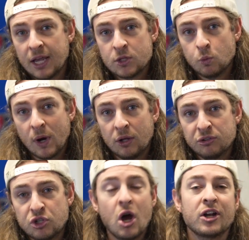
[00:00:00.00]
as
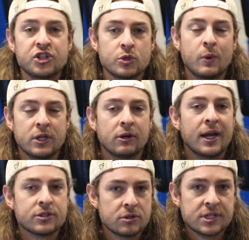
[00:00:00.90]
well, not just when you're
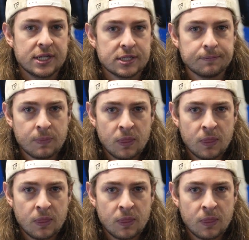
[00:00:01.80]
exercising.